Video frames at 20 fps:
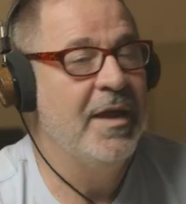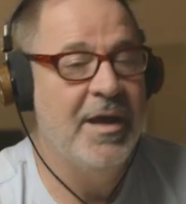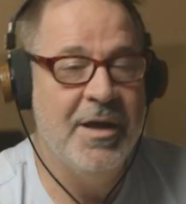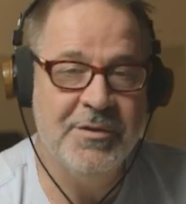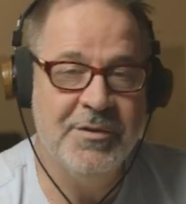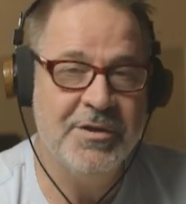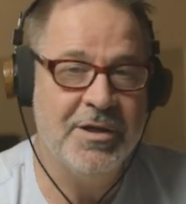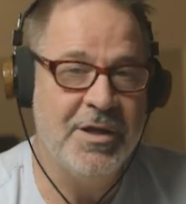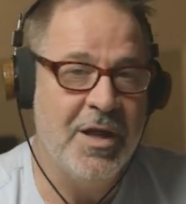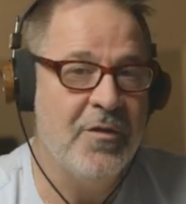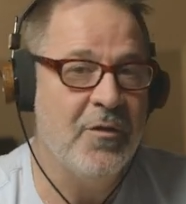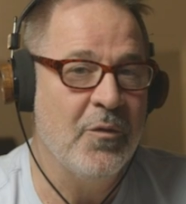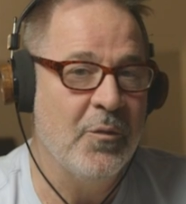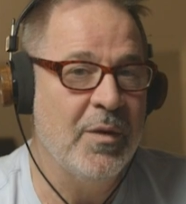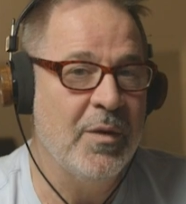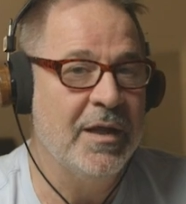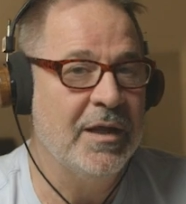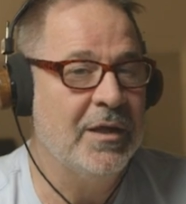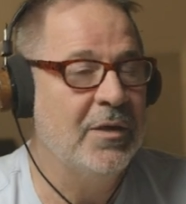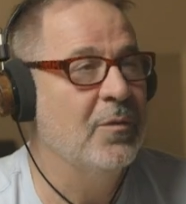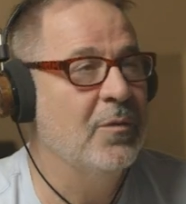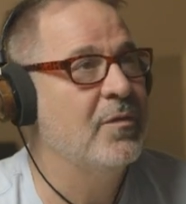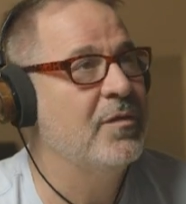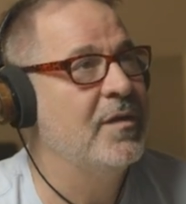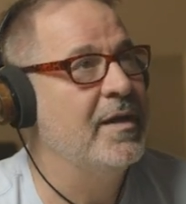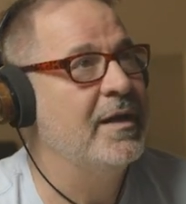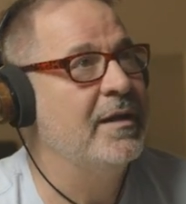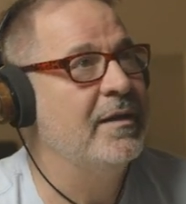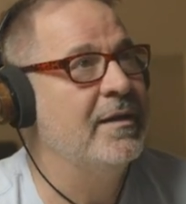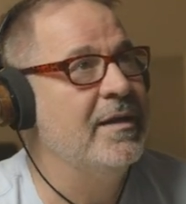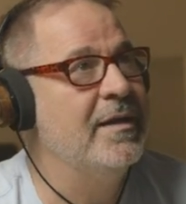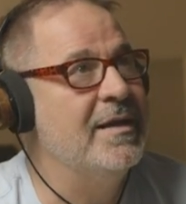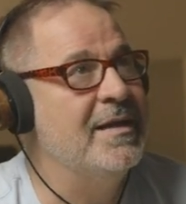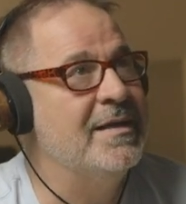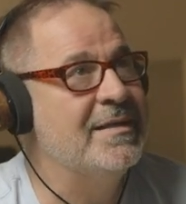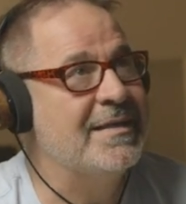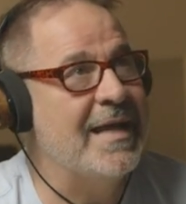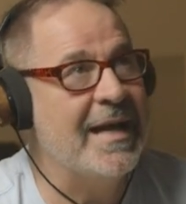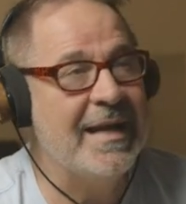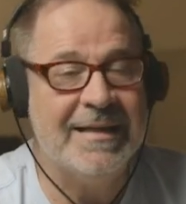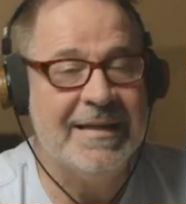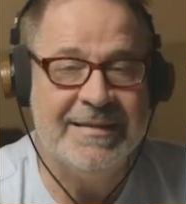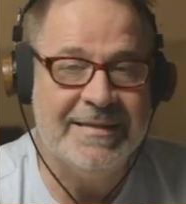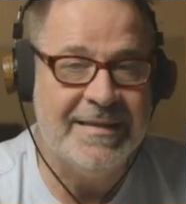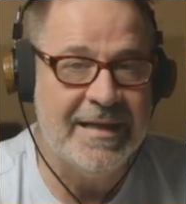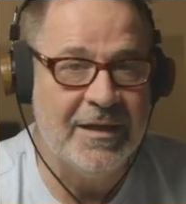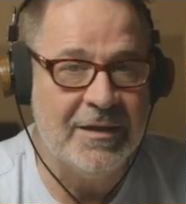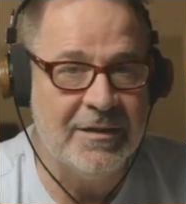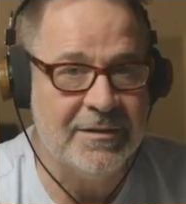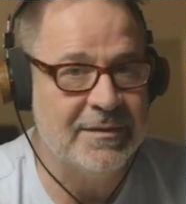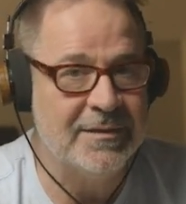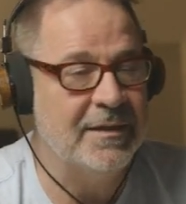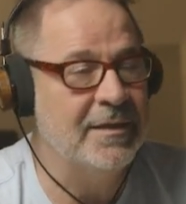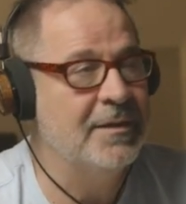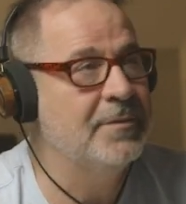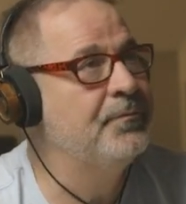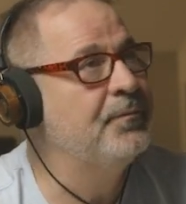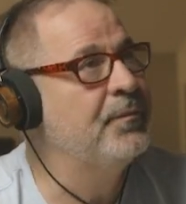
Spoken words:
Here's another really cool thing. It's got a delta.